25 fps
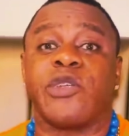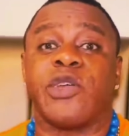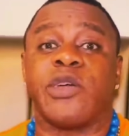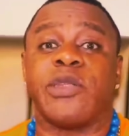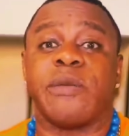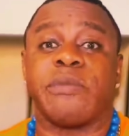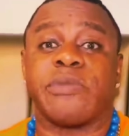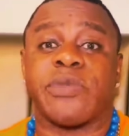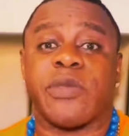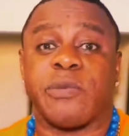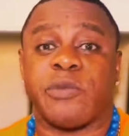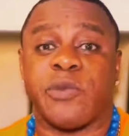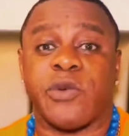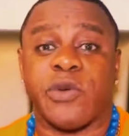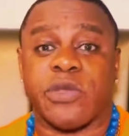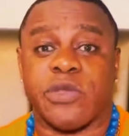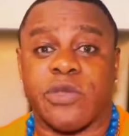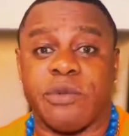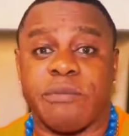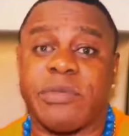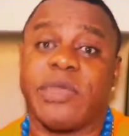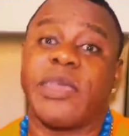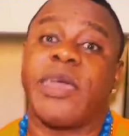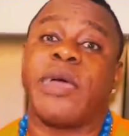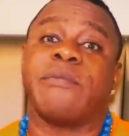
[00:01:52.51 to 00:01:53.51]
or them supposed to
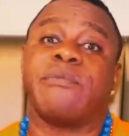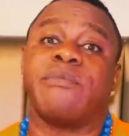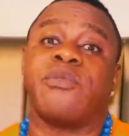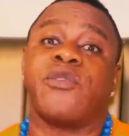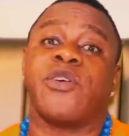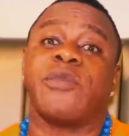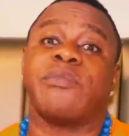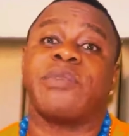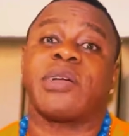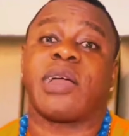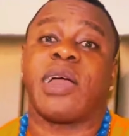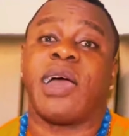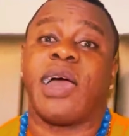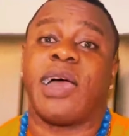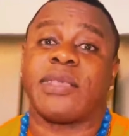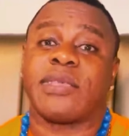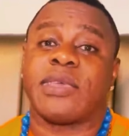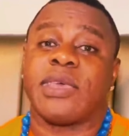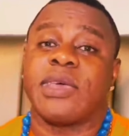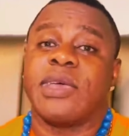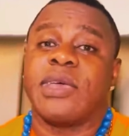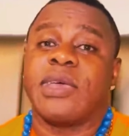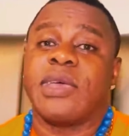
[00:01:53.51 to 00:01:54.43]
be on board, because